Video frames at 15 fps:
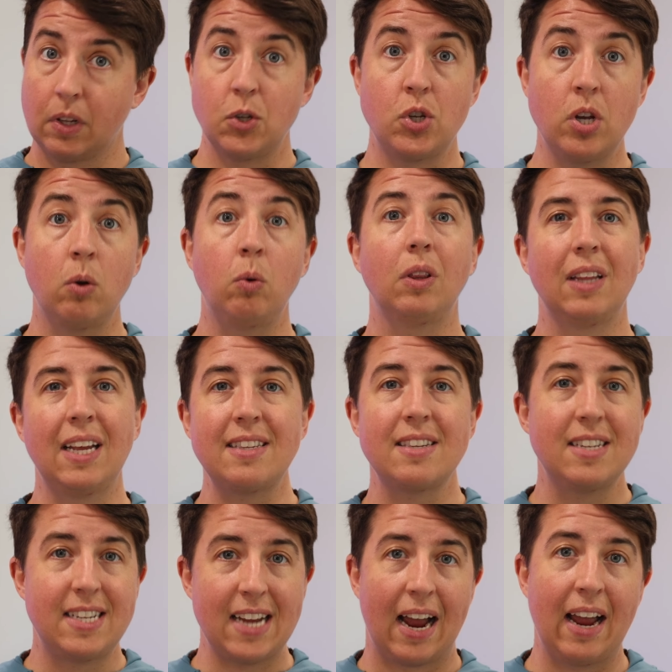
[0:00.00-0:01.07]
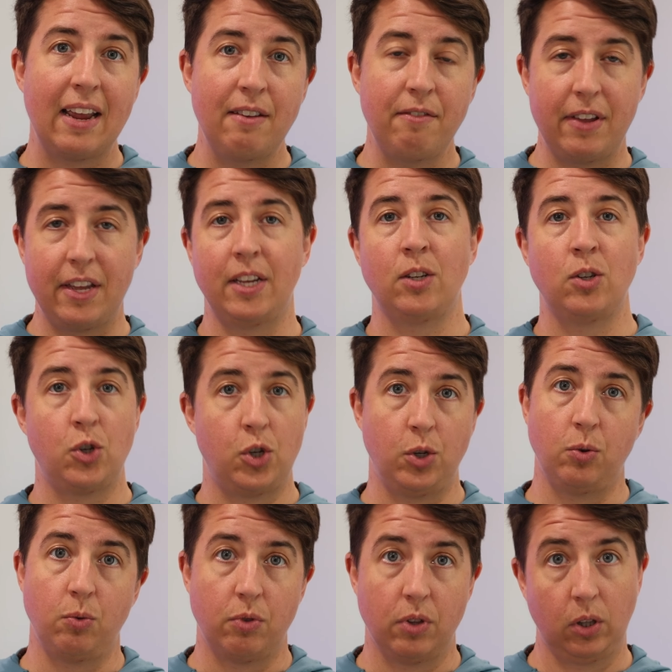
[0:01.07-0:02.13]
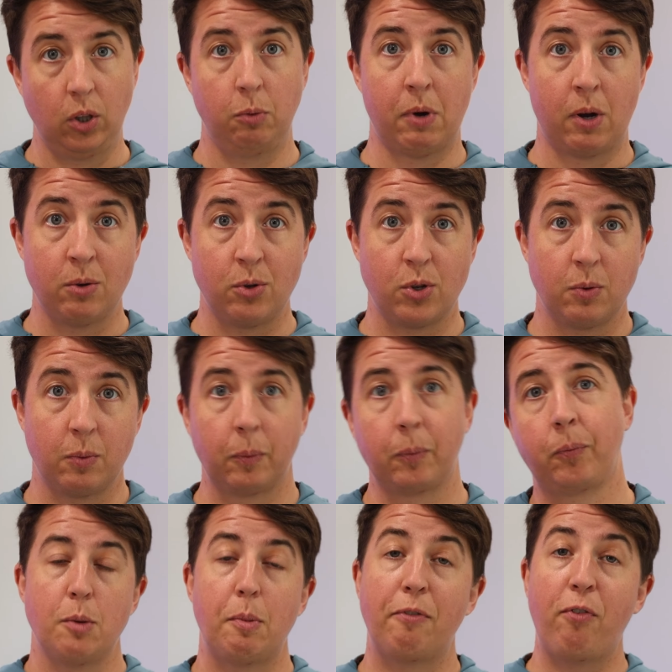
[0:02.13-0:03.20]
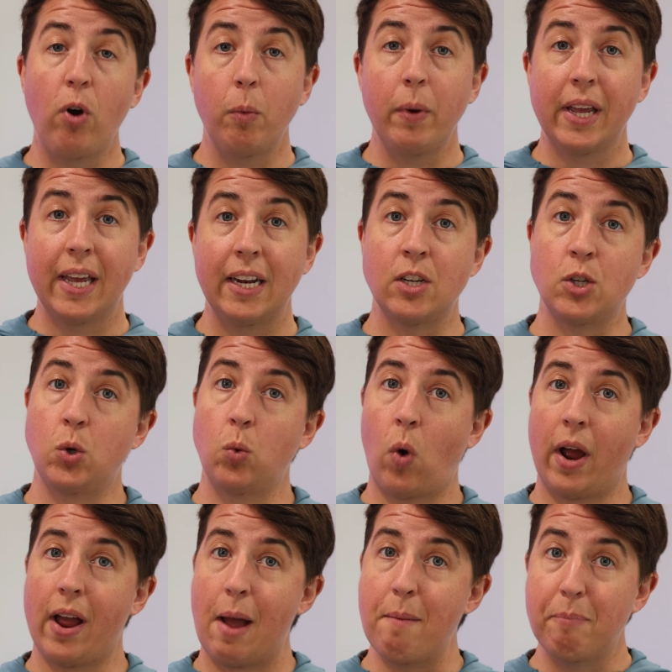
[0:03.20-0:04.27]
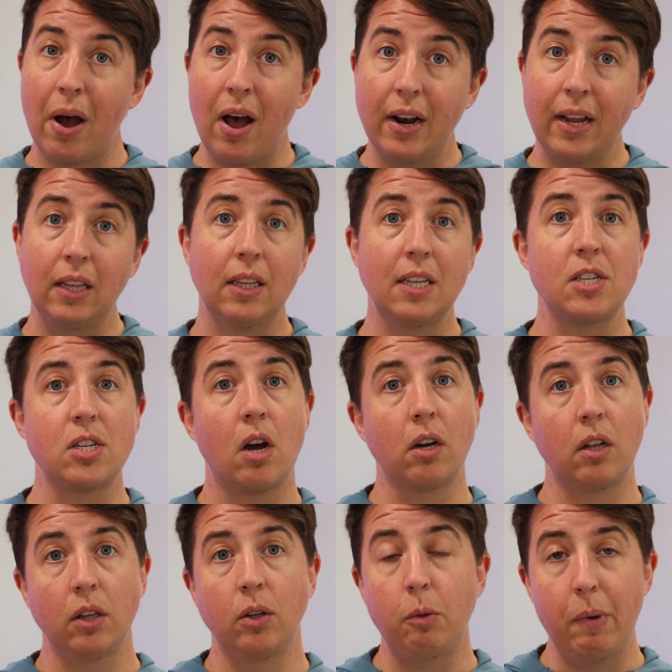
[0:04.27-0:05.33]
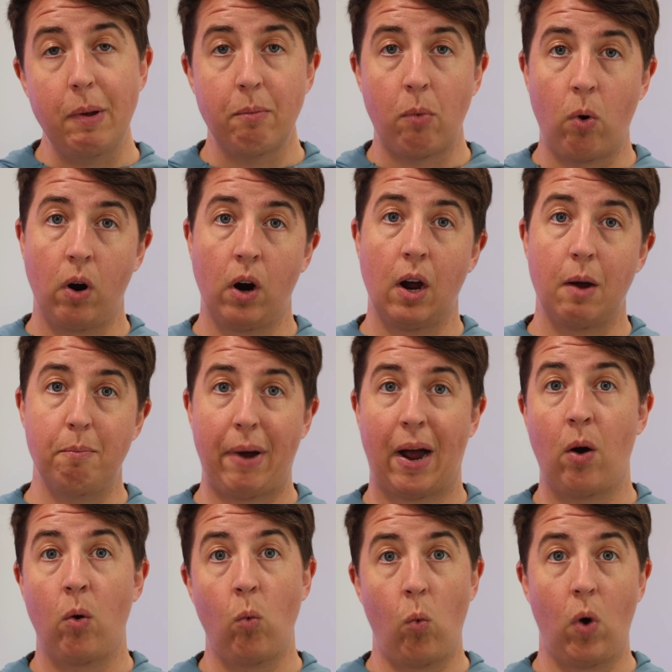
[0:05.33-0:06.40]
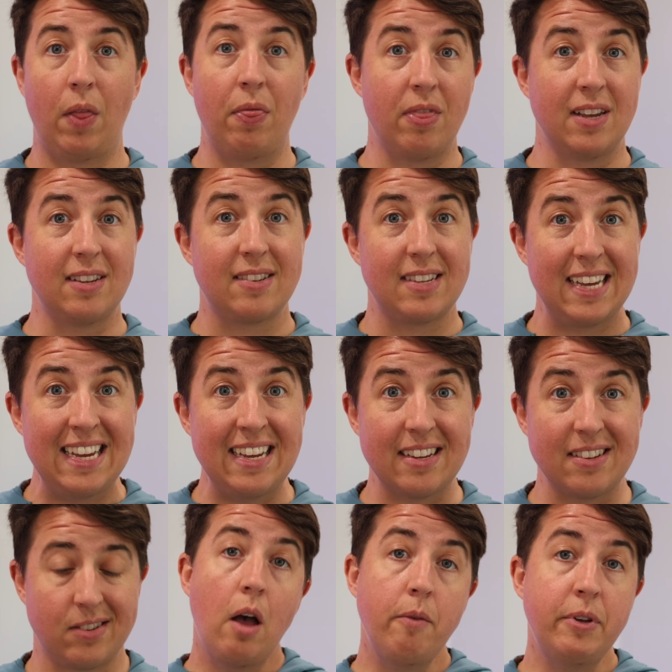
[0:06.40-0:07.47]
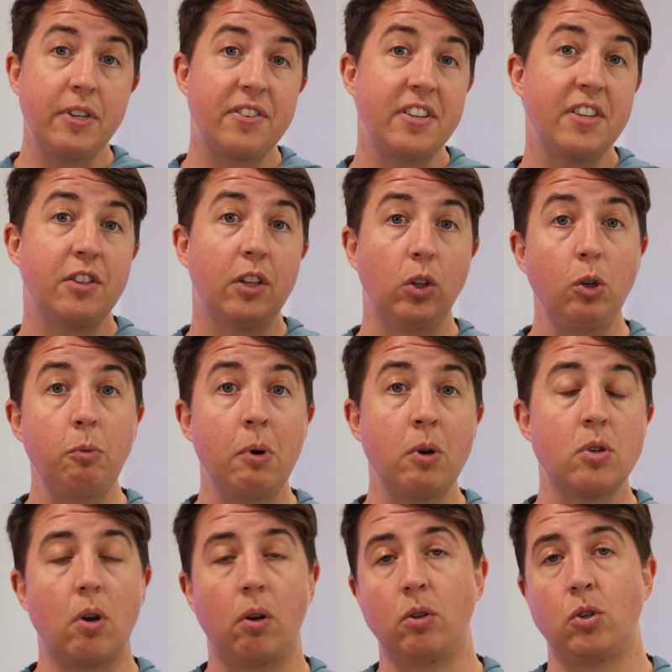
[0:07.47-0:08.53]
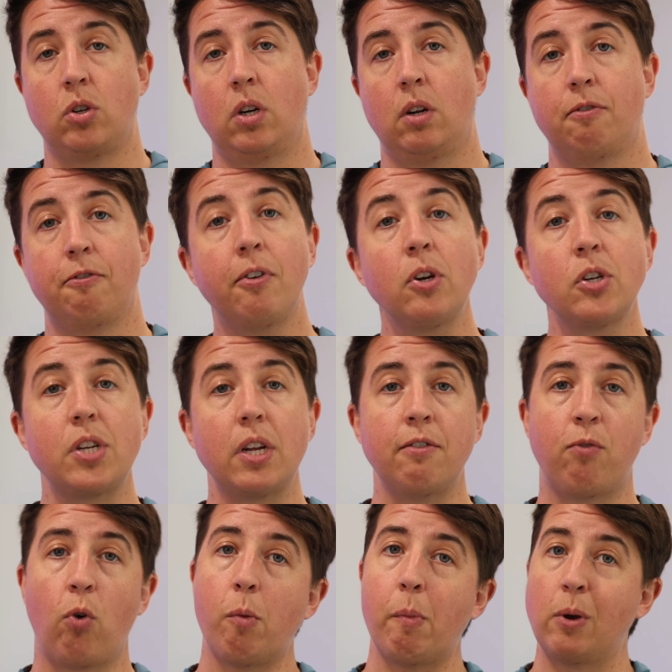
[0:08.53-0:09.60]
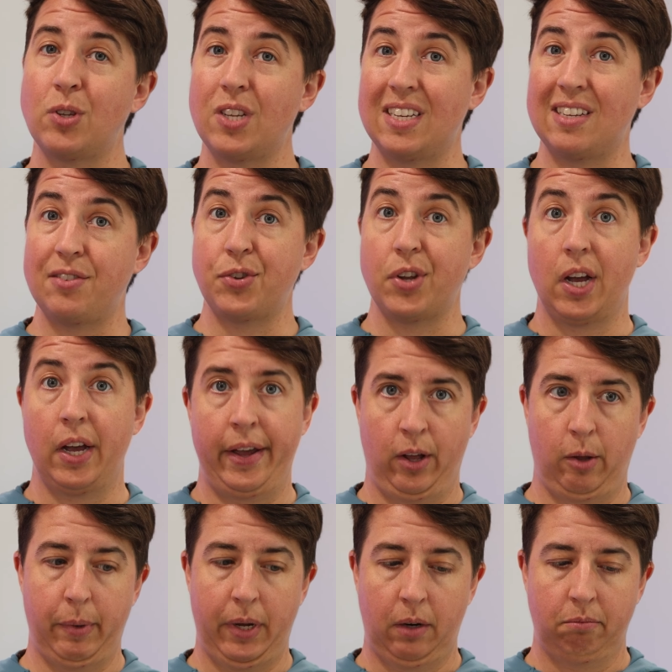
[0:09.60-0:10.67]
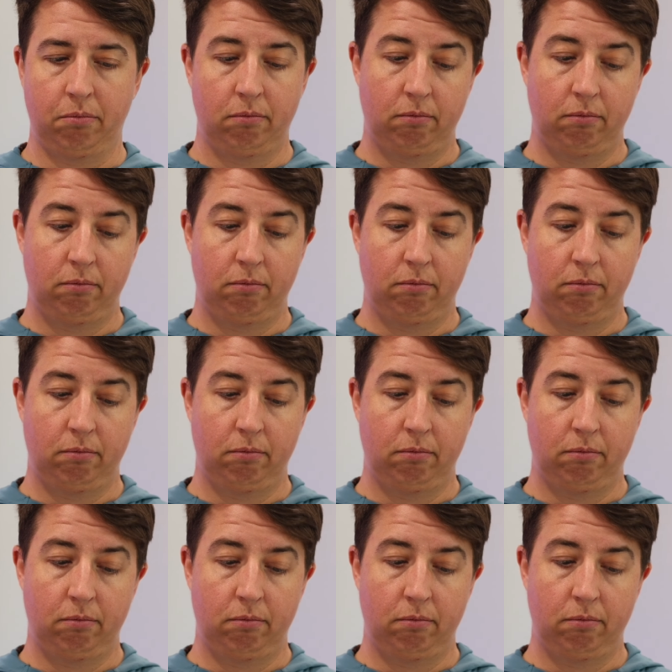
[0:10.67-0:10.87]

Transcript: So let's dive into the Lumos. So before we get into why I bought it, let's talk a little bit more about what this is. Obviously, the Lumos Ultra, first and foremost, is a helmet.